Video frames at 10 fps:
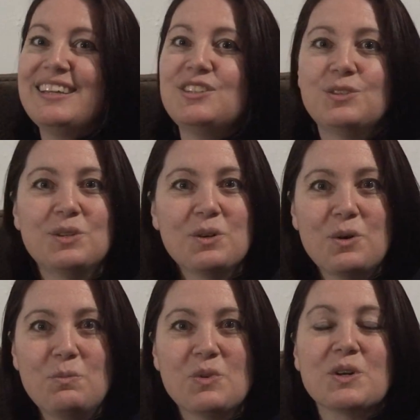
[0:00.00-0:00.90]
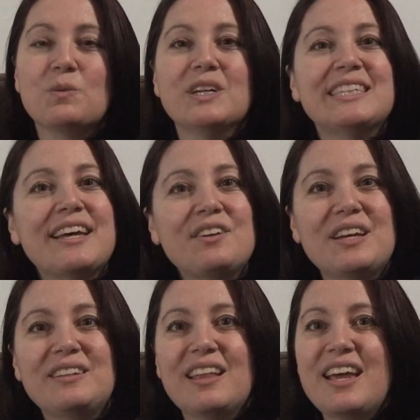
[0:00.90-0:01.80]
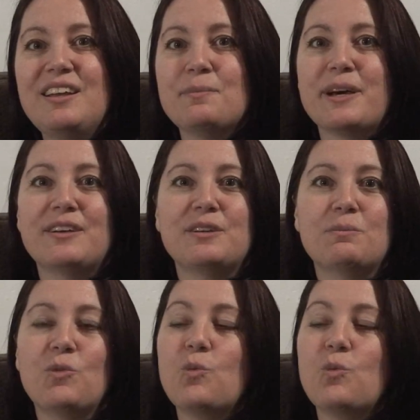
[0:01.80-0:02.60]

Do your homework. What's out online about them?